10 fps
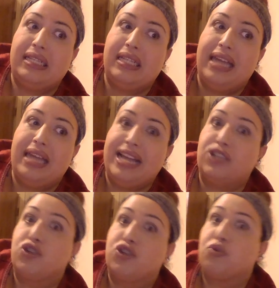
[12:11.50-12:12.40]

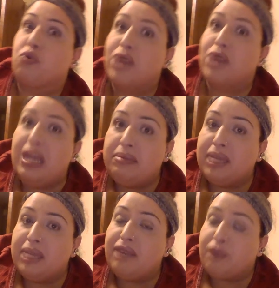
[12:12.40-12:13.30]

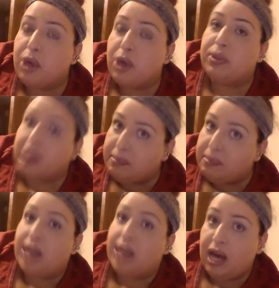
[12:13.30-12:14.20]
extremely frequently,
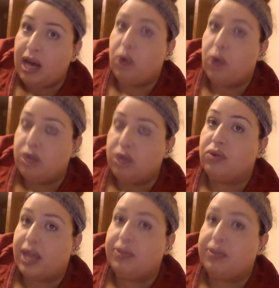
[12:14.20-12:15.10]
but y'all will
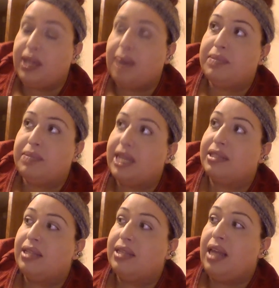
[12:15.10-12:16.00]
get the updates.